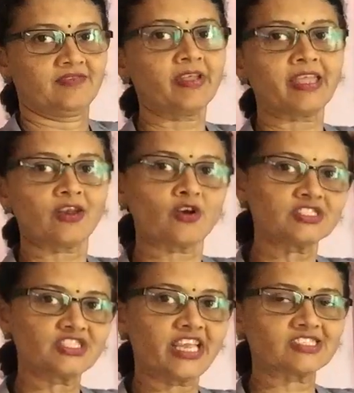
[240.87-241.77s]
We
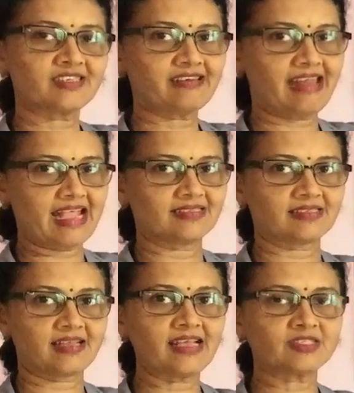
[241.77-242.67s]
cannot change the
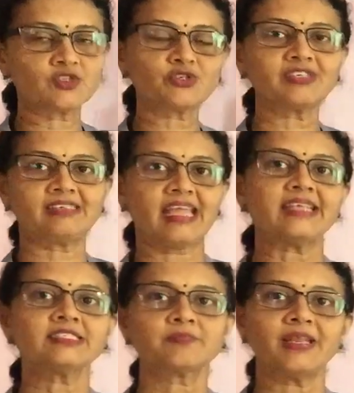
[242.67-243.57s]
tense. As you know, the
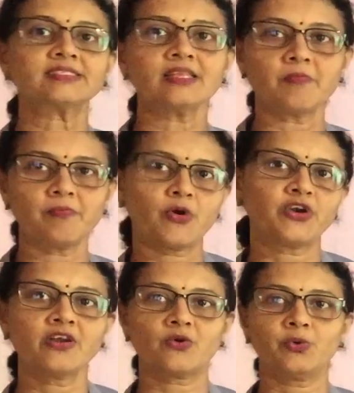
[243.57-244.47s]
tense plays an
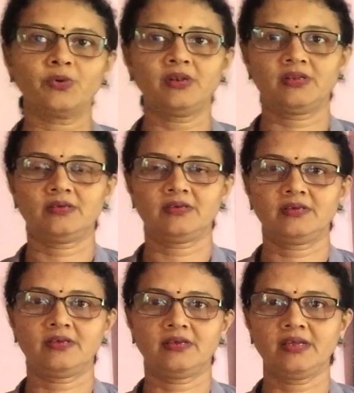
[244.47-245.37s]
important role
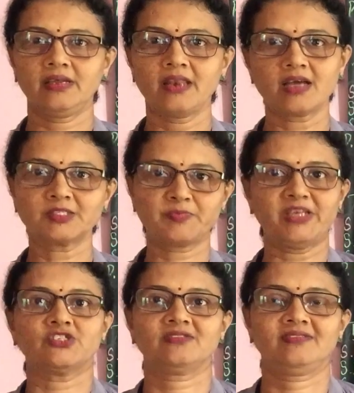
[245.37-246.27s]
in our
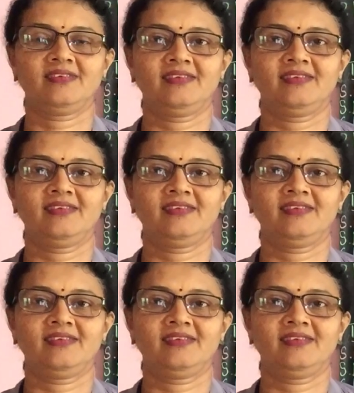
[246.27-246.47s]
speech.